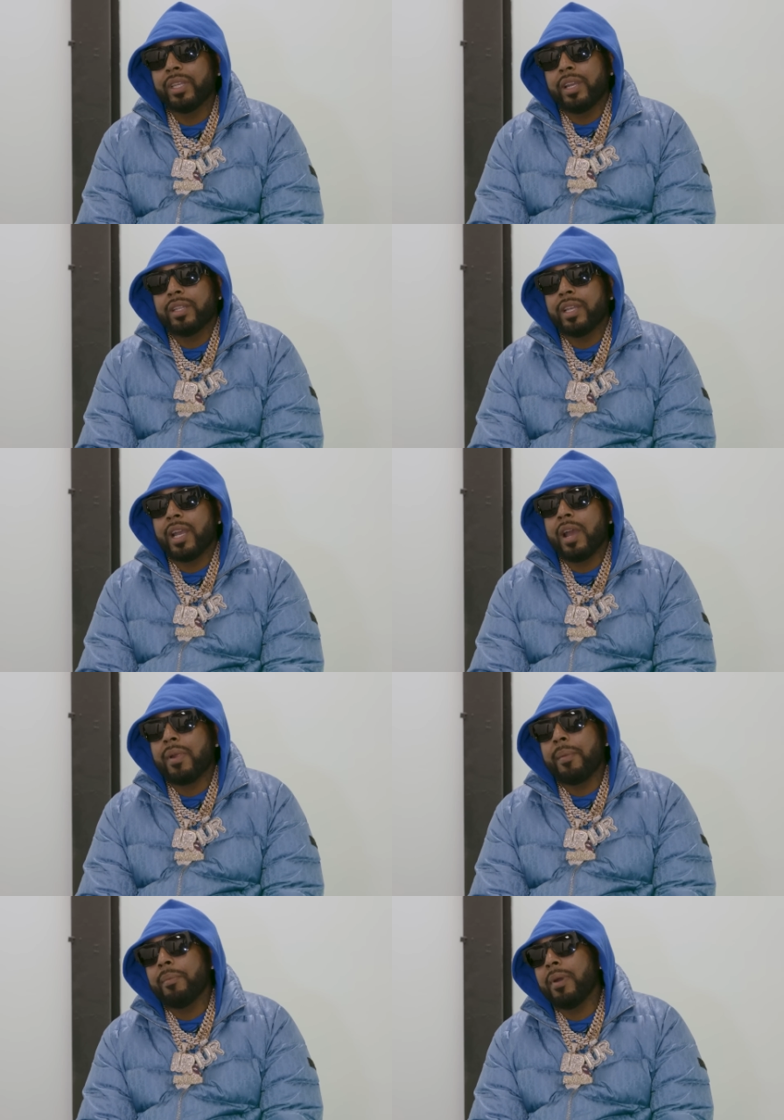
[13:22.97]
Everything I
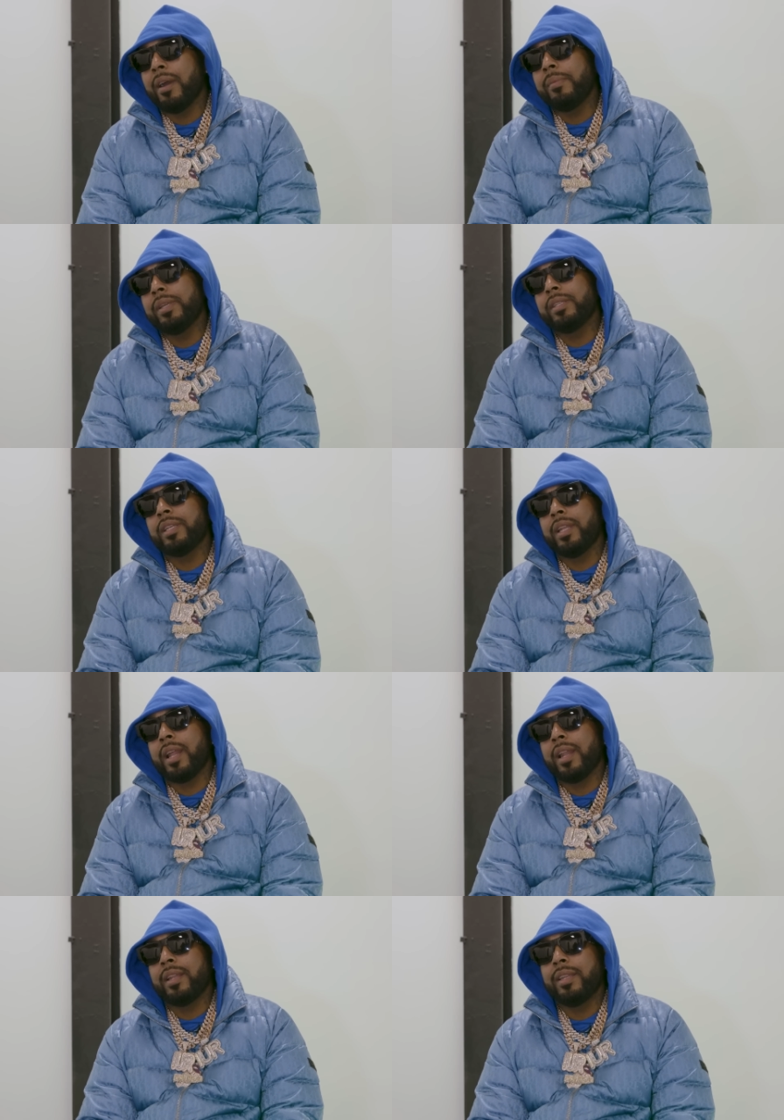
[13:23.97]
rap about be shit
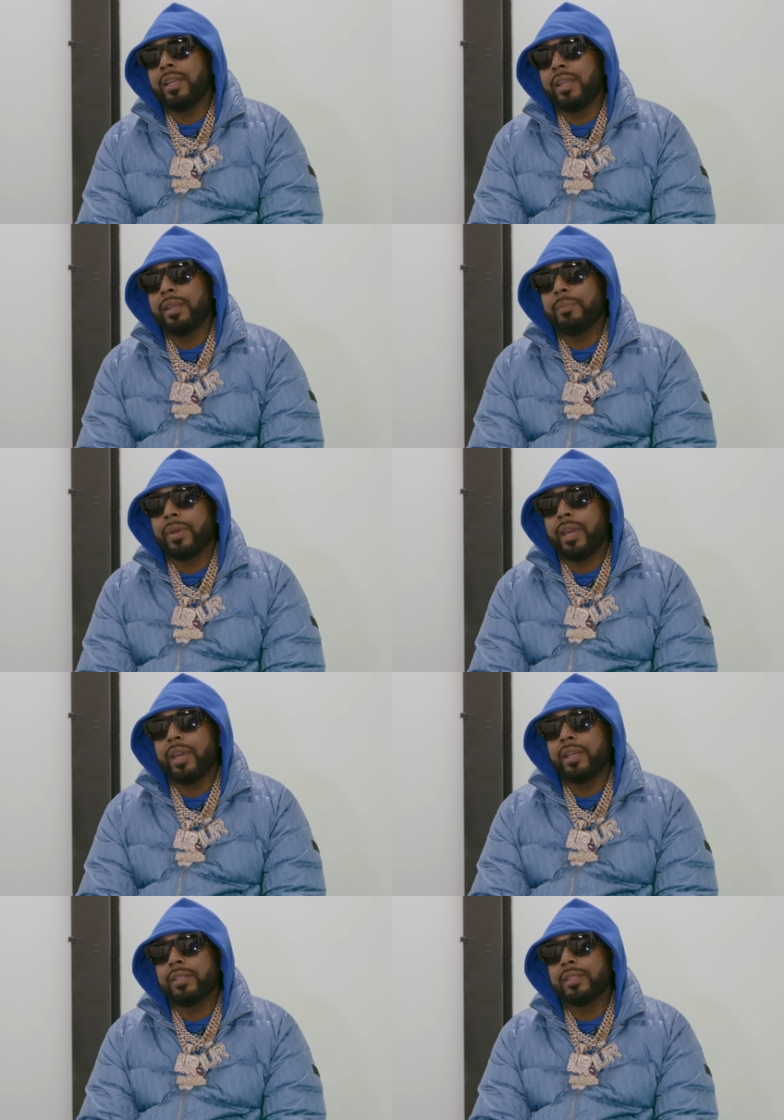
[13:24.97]
that I done did in the
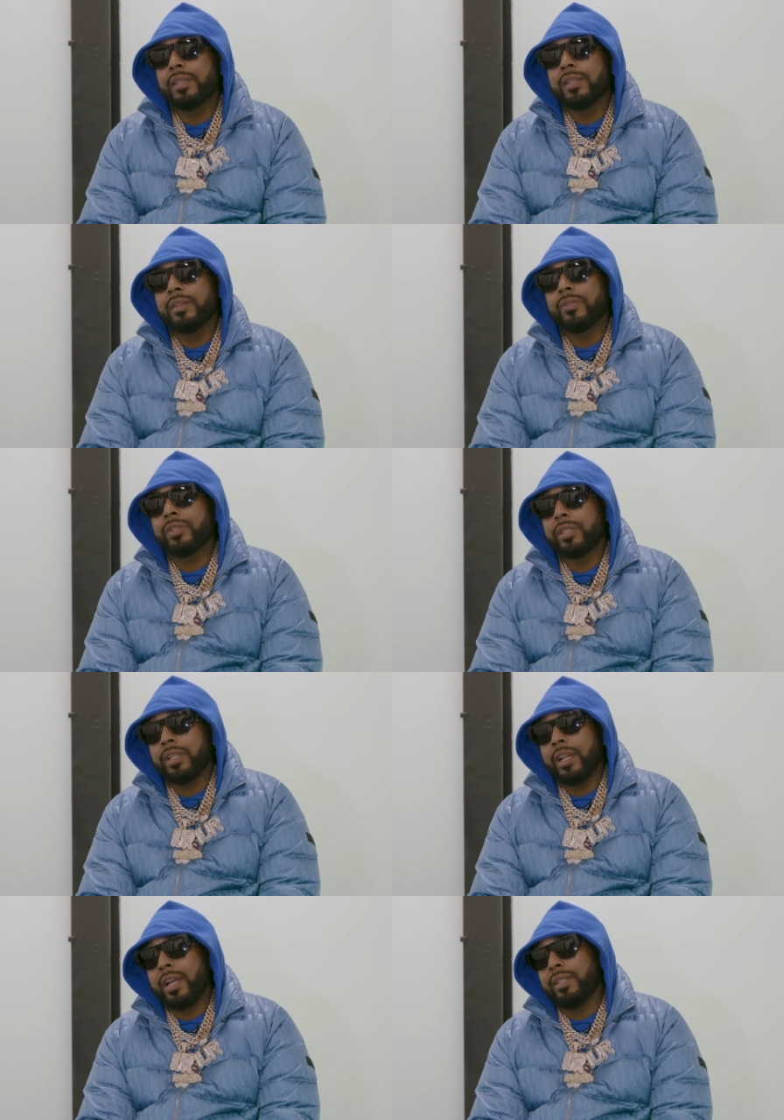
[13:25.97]
past or
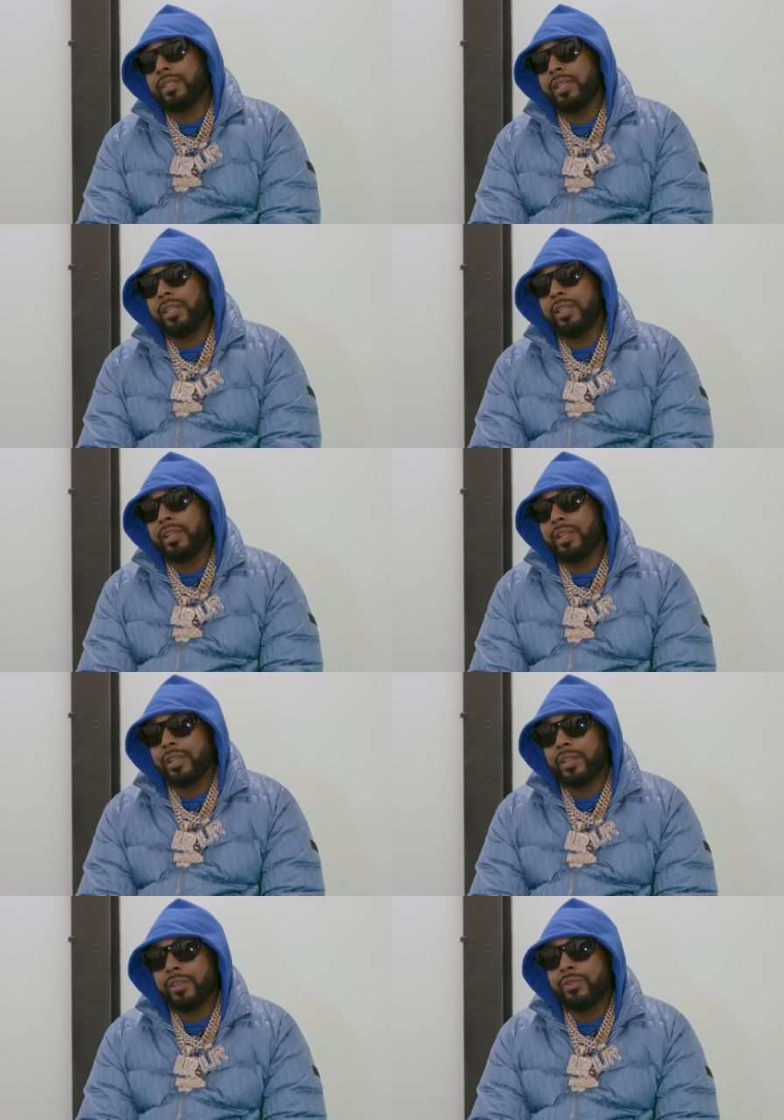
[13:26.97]
shit that I seen.
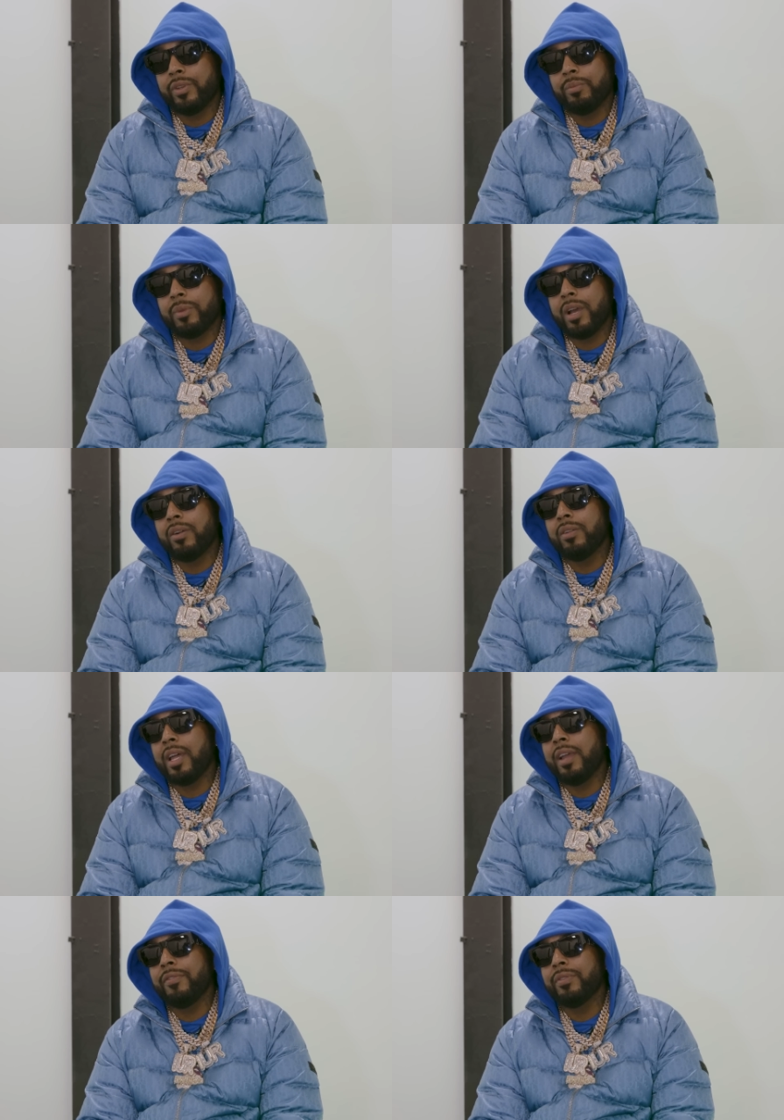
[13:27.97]
And, you know, my whole
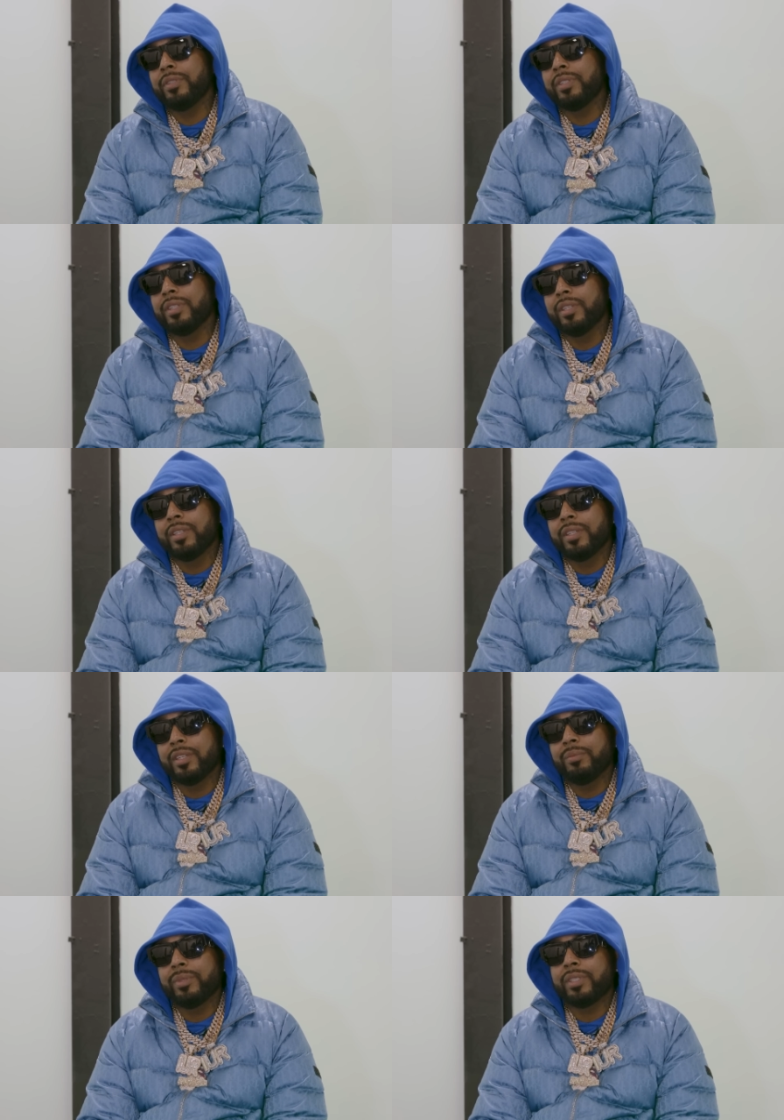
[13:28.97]
life was
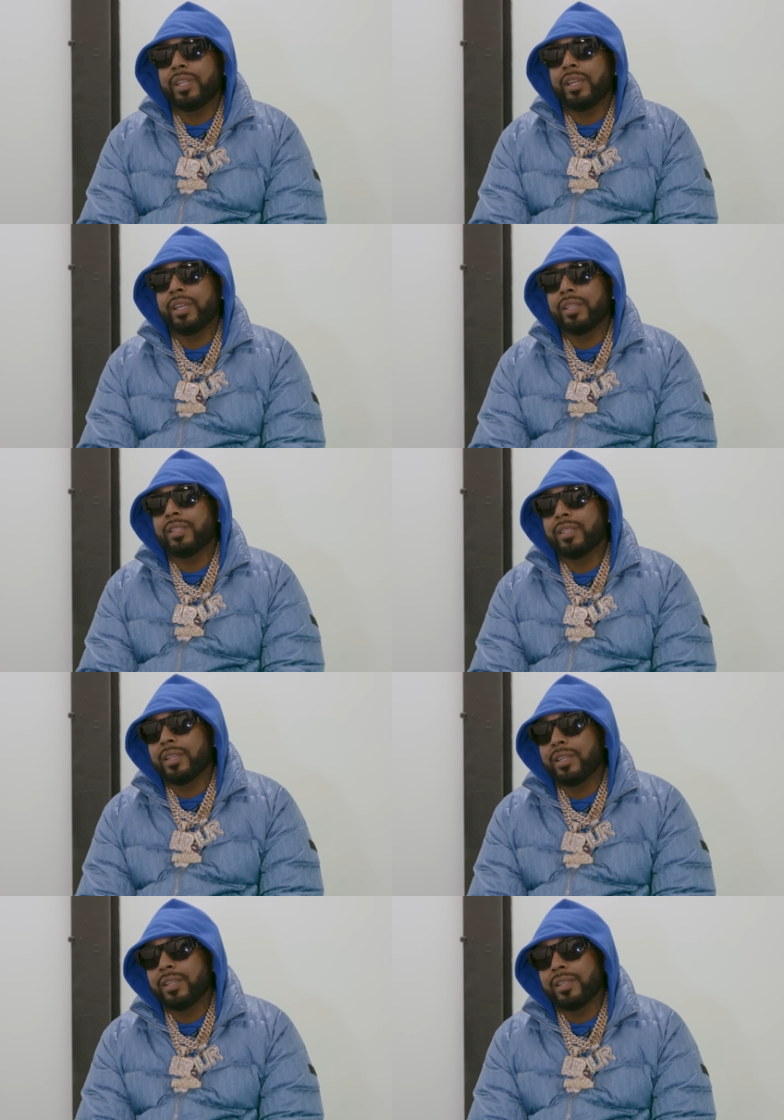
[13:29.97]
a mistake at the time.